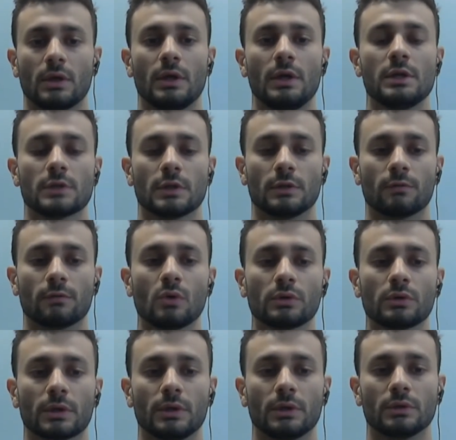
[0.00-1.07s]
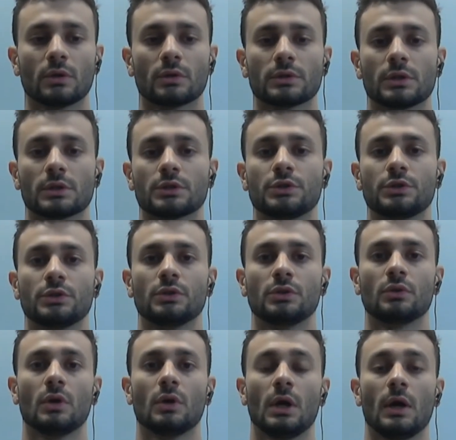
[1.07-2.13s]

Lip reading: is invoked in order to